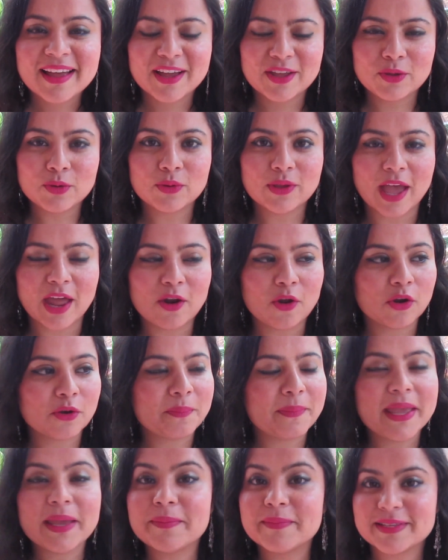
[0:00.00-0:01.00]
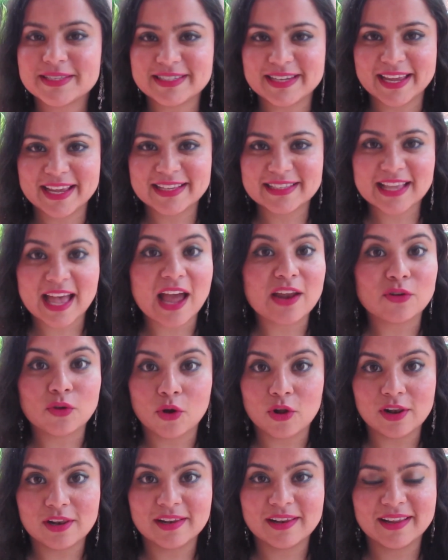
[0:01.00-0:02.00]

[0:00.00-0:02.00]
you cannot make mistakes at all.